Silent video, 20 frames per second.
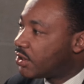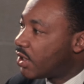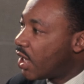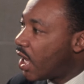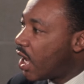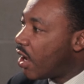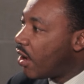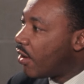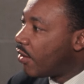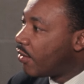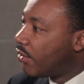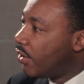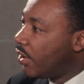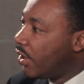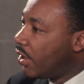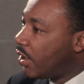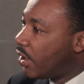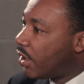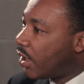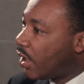Now,
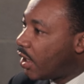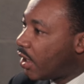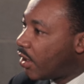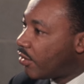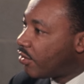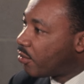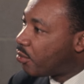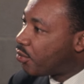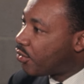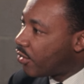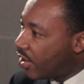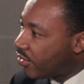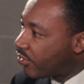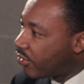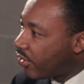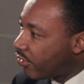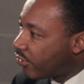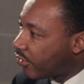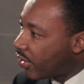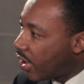the press
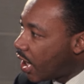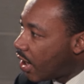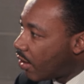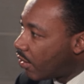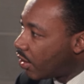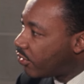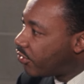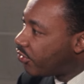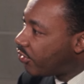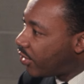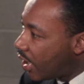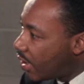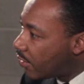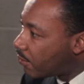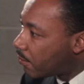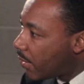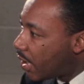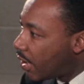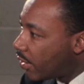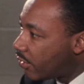has carried
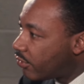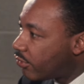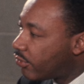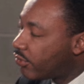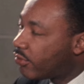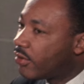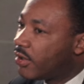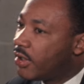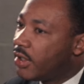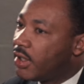statements